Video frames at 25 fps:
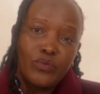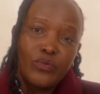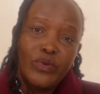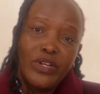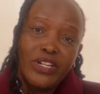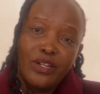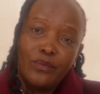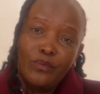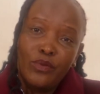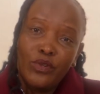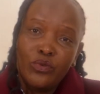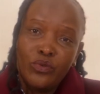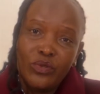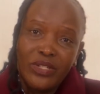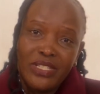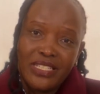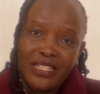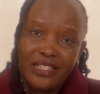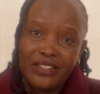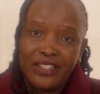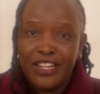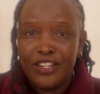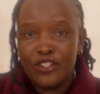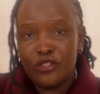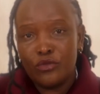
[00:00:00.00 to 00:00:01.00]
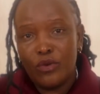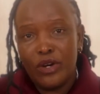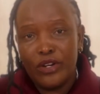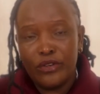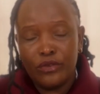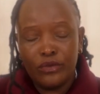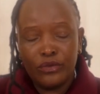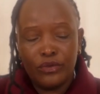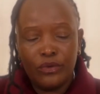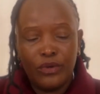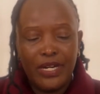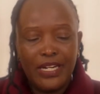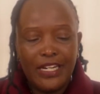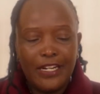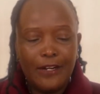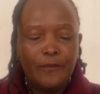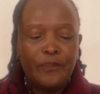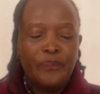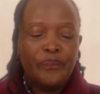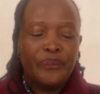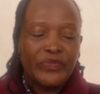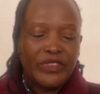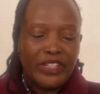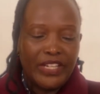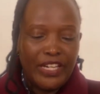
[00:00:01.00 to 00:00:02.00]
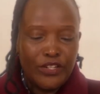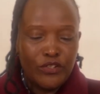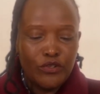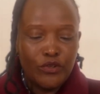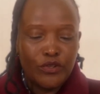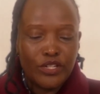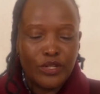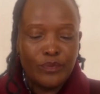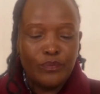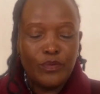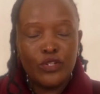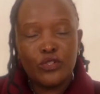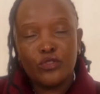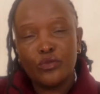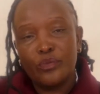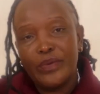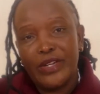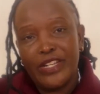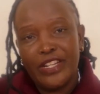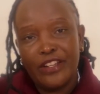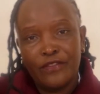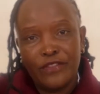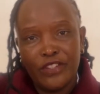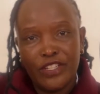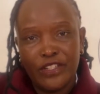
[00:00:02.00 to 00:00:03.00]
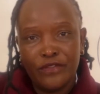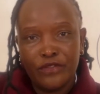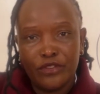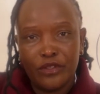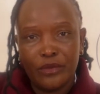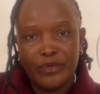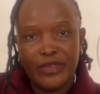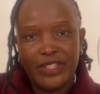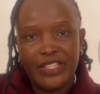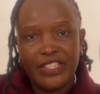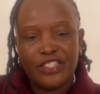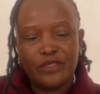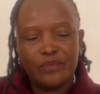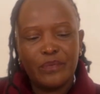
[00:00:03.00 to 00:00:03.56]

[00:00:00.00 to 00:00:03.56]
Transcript: We are able to interact one-on-one, and you're able to benefit from these.